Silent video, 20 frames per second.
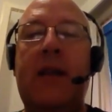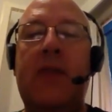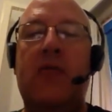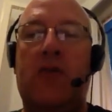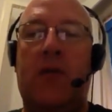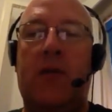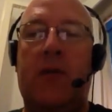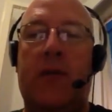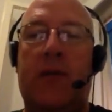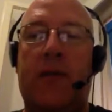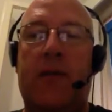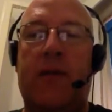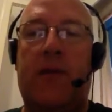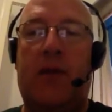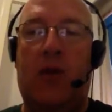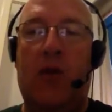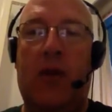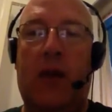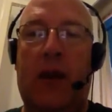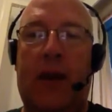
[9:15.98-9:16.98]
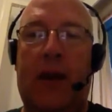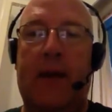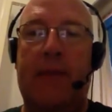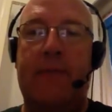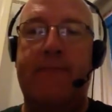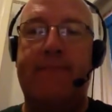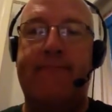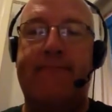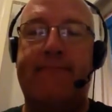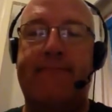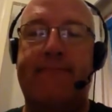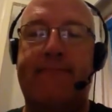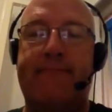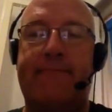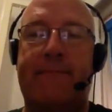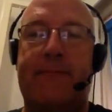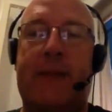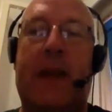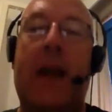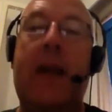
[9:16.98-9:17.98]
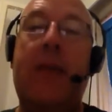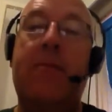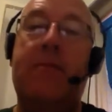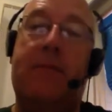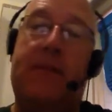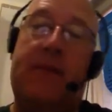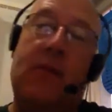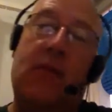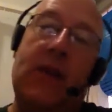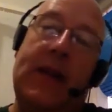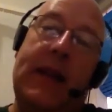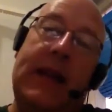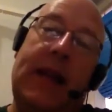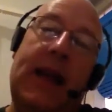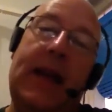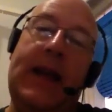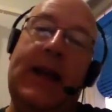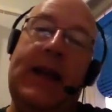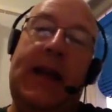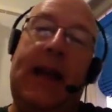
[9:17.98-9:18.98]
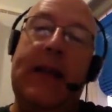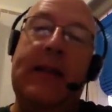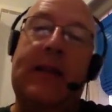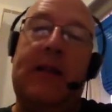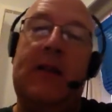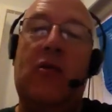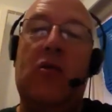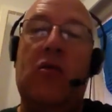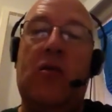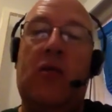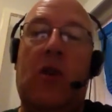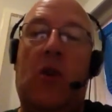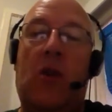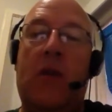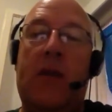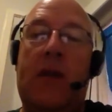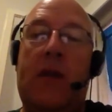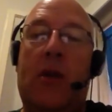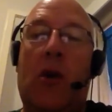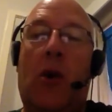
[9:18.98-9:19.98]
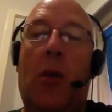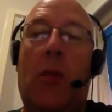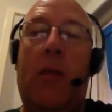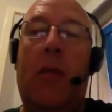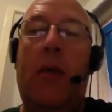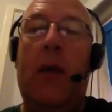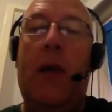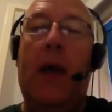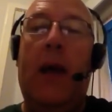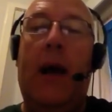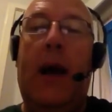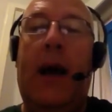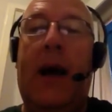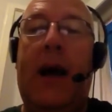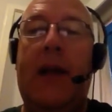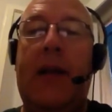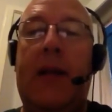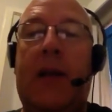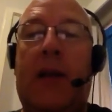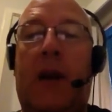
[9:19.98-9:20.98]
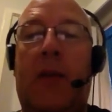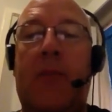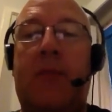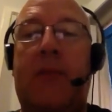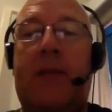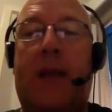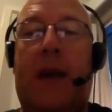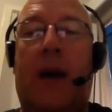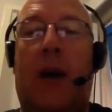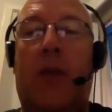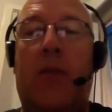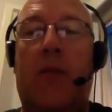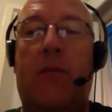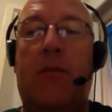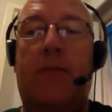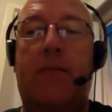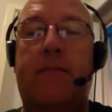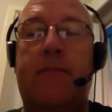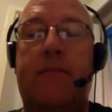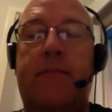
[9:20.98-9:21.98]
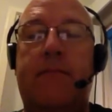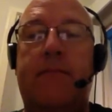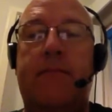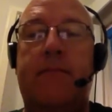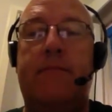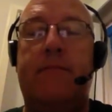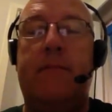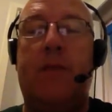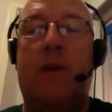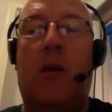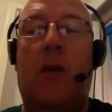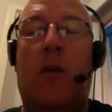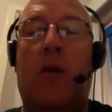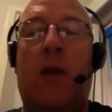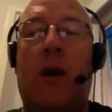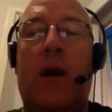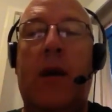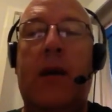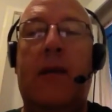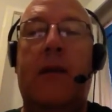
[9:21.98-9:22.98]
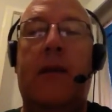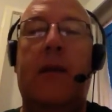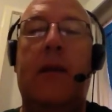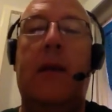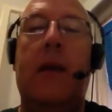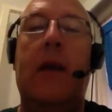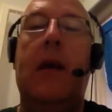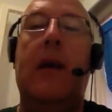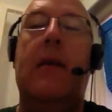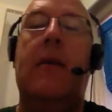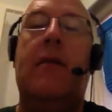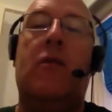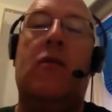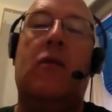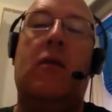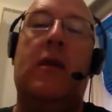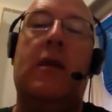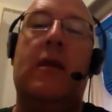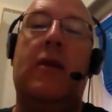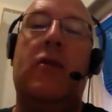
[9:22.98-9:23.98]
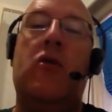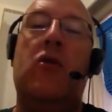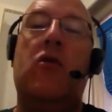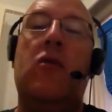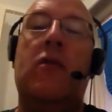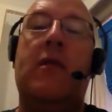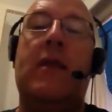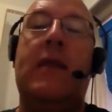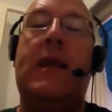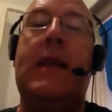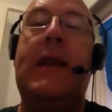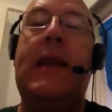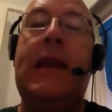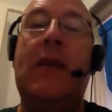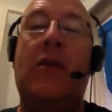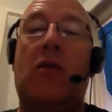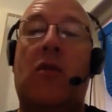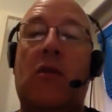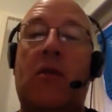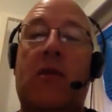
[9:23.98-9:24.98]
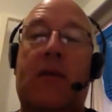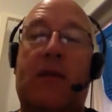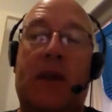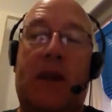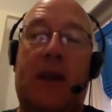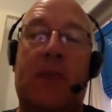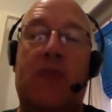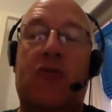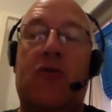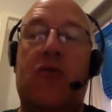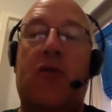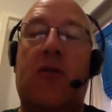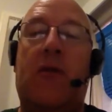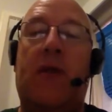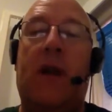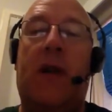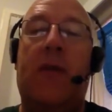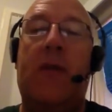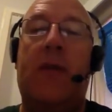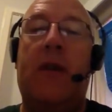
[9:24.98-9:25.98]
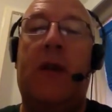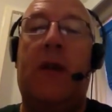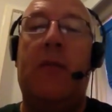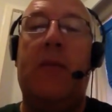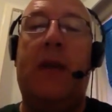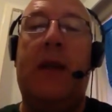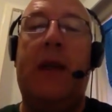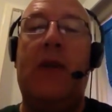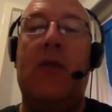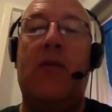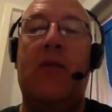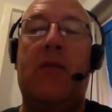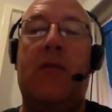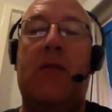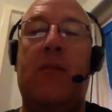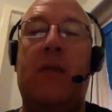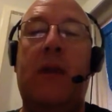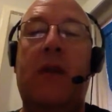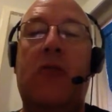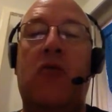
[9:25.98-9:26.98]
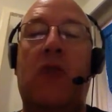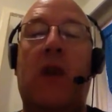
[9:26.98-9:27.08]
Joseph's cooking. Okay, so it has a note on the top and it comes down. Alright, so you use the keynote, and I'm sure you've heard the term keynote speech.